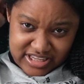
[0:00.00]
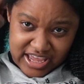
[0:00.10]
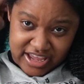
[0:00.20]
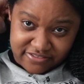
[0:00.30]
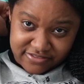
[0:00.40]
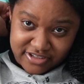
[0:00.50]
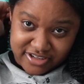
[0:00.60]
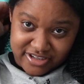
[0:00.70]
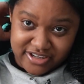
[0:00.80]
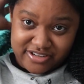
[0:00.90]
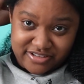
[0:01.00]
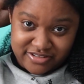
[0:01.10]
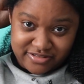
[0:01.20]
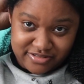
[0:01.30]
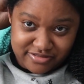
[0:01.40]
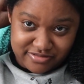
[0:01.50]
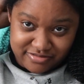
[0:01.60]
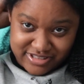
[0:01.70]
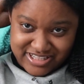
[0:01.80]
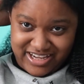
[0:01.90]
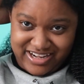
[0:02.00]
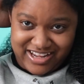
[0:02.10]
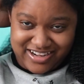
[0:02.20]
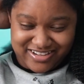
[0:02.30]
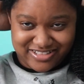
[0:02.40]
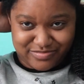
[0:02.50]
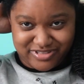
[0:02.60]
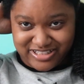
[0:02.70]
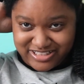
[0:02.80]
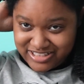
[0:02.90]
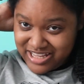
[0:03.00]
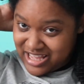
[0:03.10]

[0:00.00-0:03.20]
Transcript: It's getting kind of hard to pull these.